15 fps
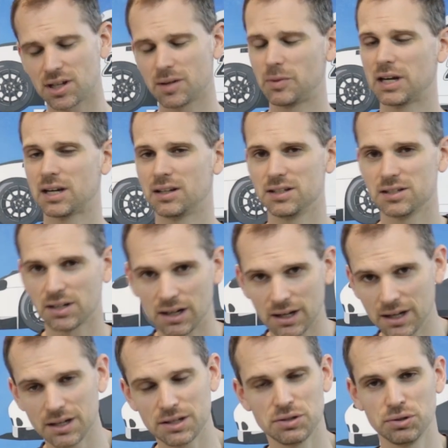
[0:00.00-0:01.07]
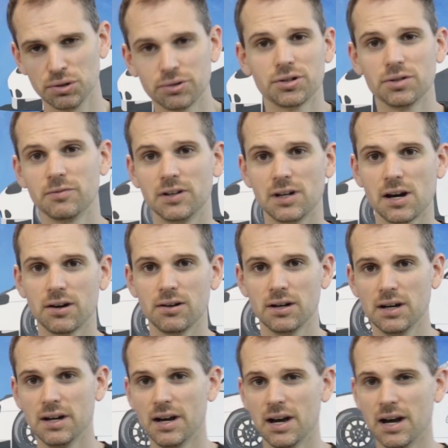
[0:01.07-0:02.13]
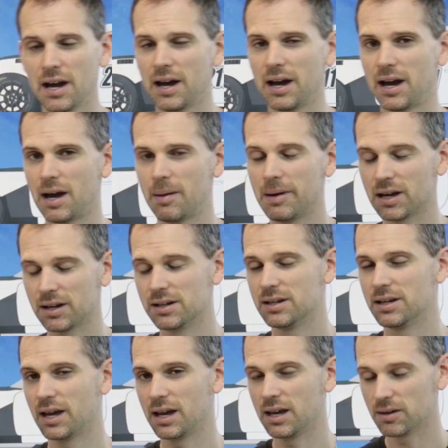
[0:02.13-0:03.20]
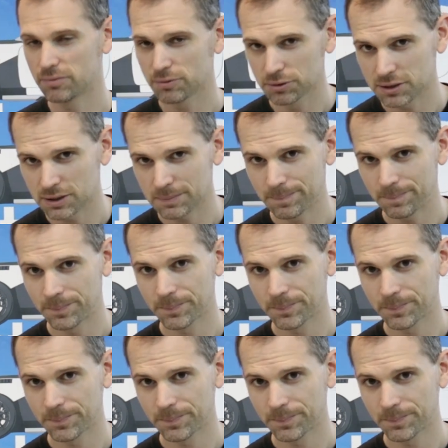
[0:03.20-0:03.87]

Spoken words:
You're going to make an entire YouTube video about an air filter.